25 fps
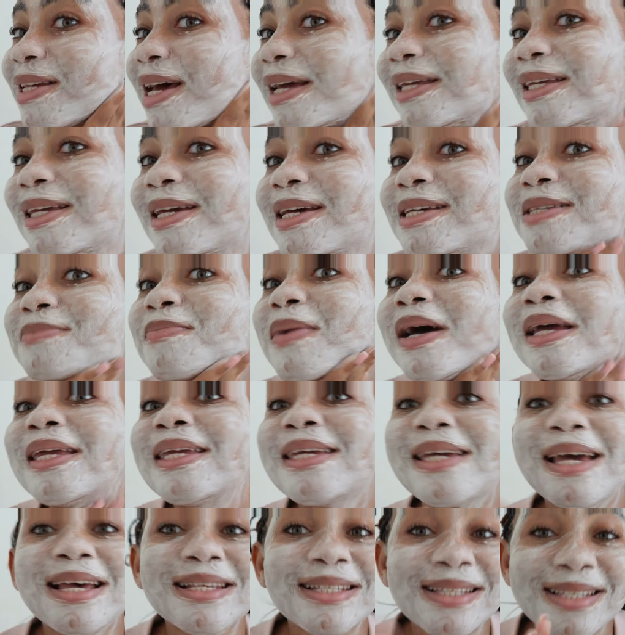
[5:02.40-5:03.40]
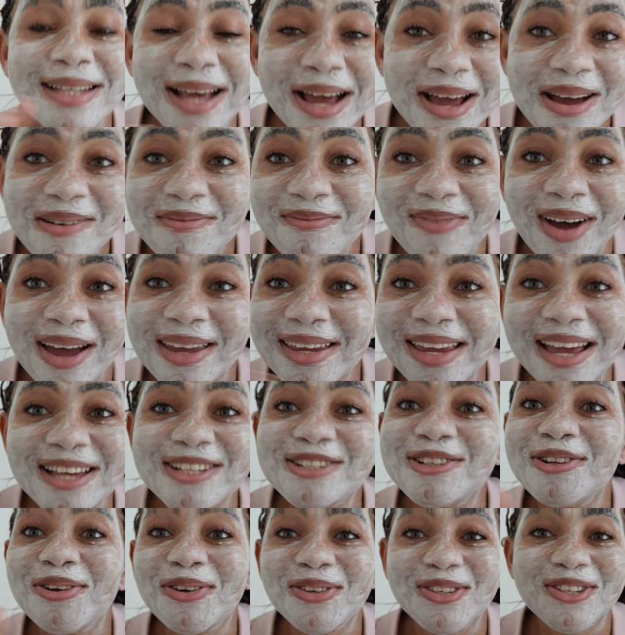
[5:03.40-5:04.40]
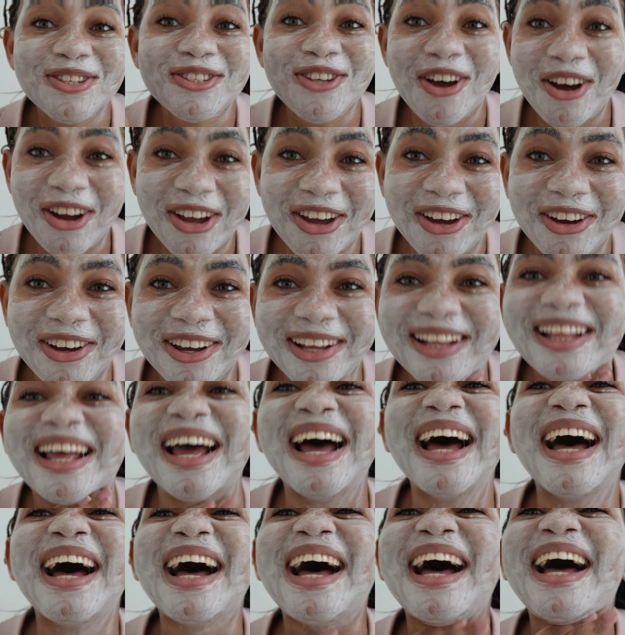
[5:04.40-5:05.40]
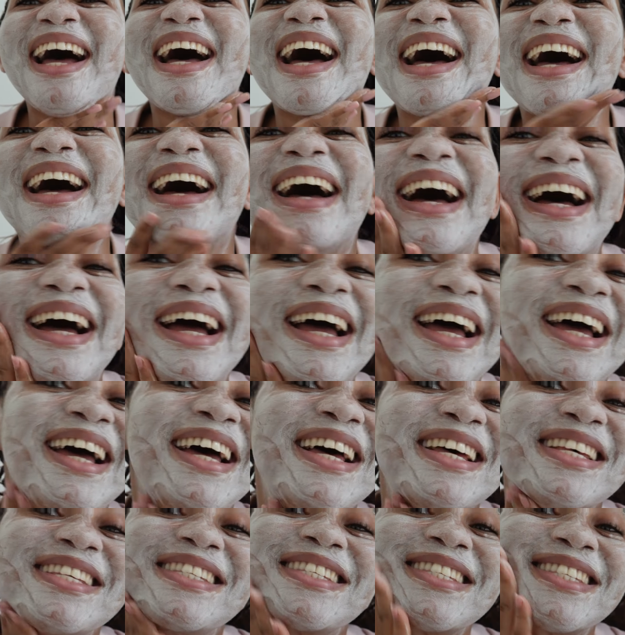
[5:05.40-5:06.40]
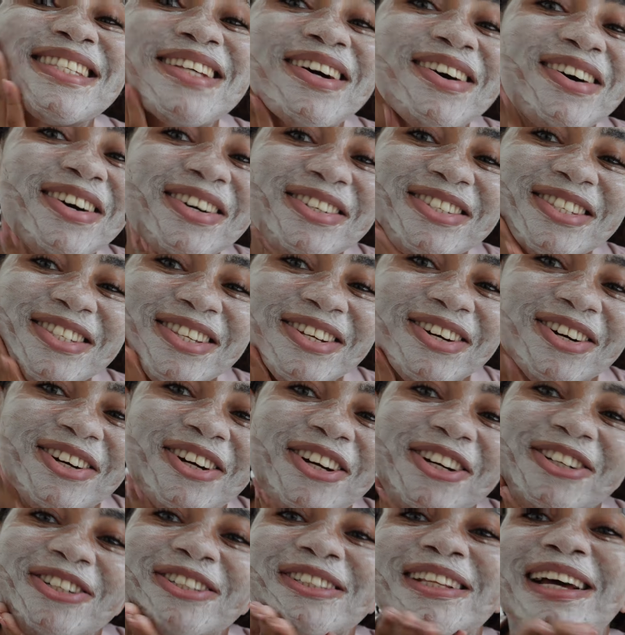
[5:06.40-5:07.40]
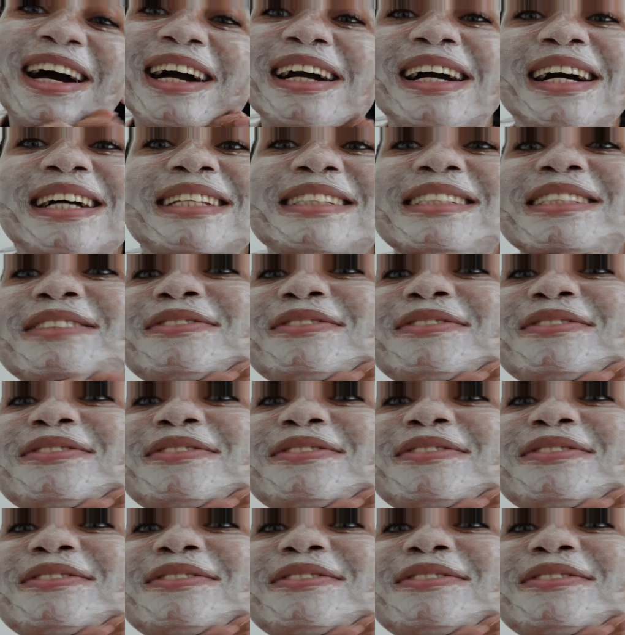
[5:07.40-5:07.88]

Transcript: that ears. My ears look so good. so good. I can't